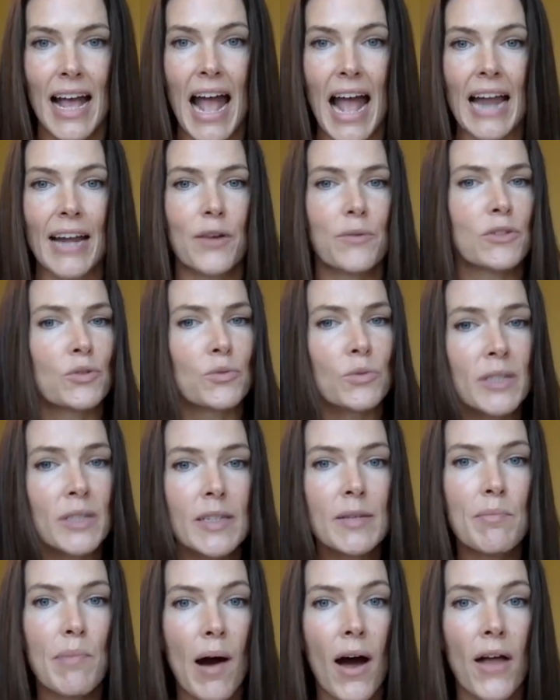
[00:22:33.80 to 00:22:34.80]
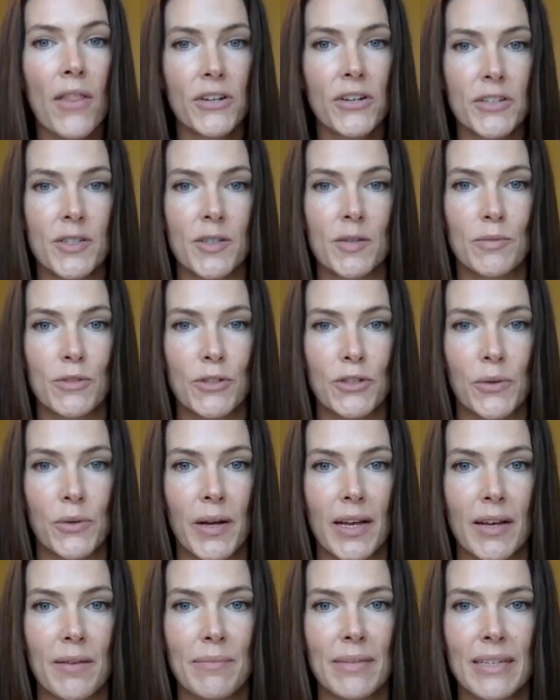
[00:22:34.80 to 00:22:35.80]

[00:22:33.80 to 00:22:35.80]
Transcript: And it was really bothersome to him.